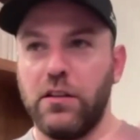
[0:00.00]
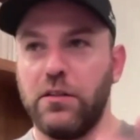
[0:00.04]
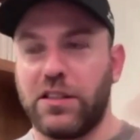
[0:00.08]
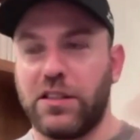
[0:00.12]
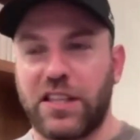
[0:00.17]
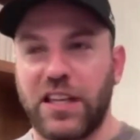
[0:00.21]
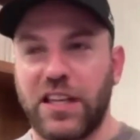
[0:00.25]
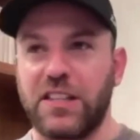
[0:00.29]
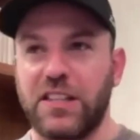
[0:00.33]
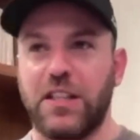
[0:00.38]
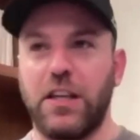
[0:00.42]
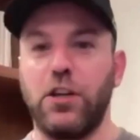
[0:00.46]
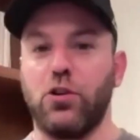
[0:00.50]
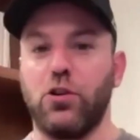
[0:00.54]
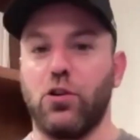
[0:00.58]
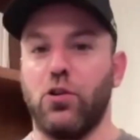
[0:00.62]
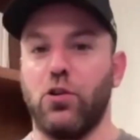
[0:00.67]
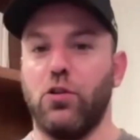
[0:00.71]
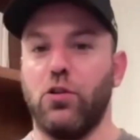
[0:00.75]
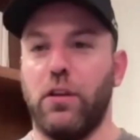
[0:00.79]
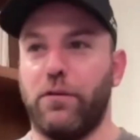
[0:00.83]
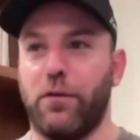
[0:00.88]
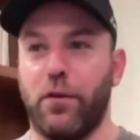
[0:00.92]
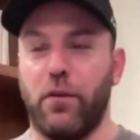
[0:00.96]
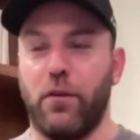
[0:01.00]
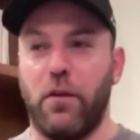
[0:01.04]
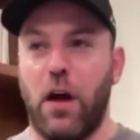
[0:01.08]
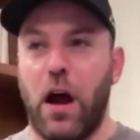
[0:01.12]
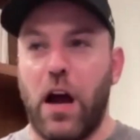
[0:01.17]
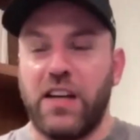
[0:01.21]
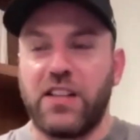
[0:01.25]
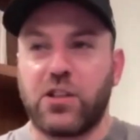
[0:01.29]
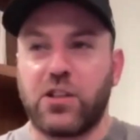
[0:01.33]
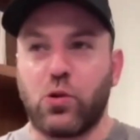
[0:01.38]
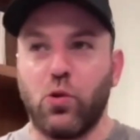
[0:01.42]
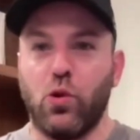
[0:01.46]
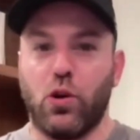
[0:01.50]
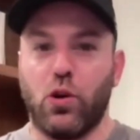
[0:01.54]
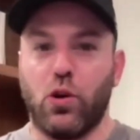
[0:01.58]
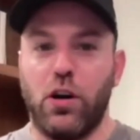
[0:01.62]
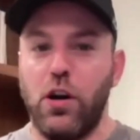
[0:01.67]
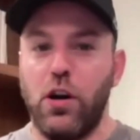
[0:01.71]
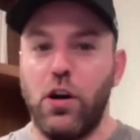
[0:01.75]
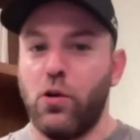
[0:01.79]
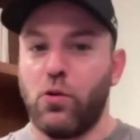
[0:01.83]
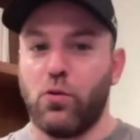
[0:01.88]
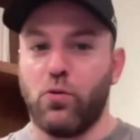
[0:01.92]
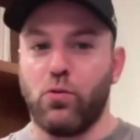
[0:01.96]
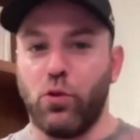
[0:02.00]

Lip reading: 16-year-old high schooler